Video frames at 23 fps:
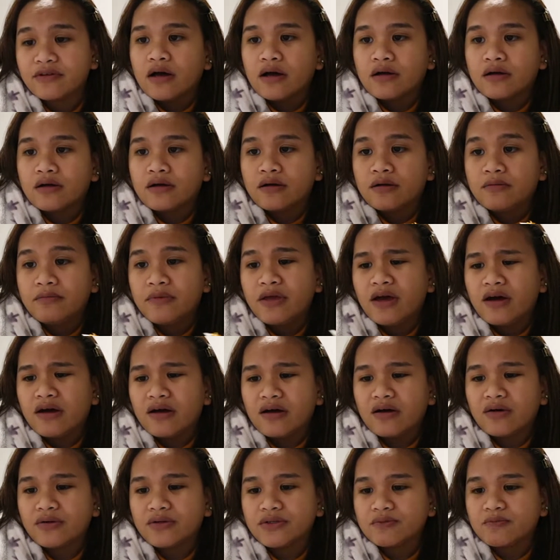
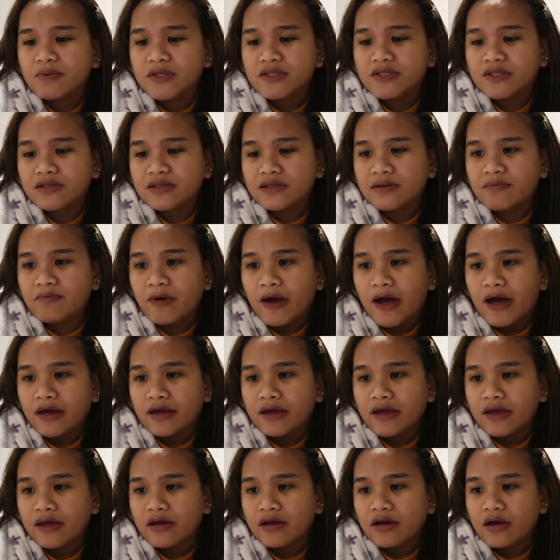Yeah, I was basically
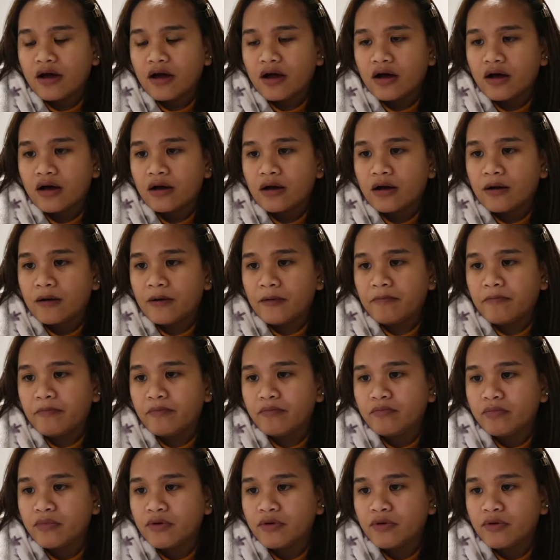packing up